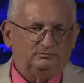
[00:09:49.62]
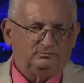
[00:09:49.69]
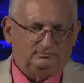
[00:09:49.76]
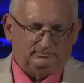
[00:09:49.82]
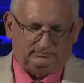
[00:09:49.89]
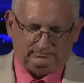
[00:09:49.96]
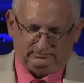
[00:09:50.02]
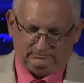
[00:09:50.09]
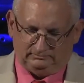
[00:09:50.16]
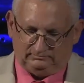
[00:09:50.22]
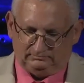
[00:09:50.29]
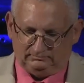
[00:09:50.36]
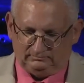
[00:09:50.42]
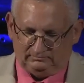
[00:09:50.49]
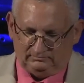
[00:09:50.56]

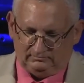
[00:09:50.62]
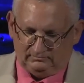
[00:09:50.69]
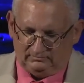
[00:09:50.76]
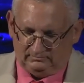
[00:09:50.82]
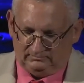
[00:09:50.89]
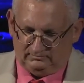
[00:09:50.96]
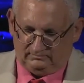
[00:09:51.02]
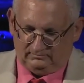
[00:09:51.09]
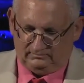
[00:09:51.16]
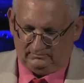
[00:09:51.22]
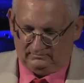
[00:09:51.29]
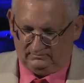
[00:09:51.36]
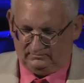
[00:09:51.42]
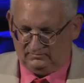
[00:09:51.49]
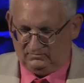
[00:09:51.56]

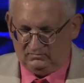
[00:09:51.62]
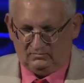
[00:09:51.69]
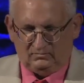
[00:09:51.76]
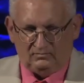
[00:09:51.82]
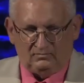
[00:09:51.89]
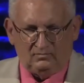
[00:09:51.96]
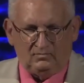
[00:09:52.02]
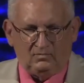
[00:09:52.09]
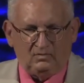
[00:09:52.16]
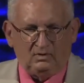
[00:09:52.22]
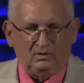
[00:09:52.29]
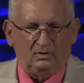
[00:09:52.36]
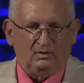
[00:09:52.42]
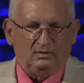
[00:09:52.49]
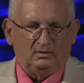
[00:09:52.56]

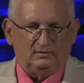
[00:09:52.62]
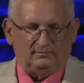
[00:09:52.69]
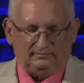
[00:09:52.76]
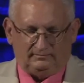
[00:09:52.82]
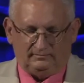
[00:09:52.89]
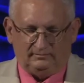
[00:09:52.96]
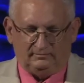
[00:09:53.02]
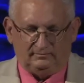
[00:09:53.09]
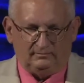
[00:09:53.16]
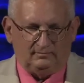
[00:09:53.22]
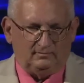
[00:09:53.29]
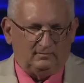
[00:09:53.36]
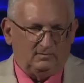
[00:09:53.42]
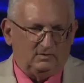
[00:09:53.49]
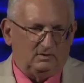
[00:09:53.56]

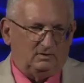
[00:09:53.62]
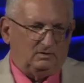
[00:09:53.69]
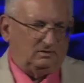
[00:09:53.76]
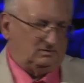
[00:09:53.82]
Nobody speaks.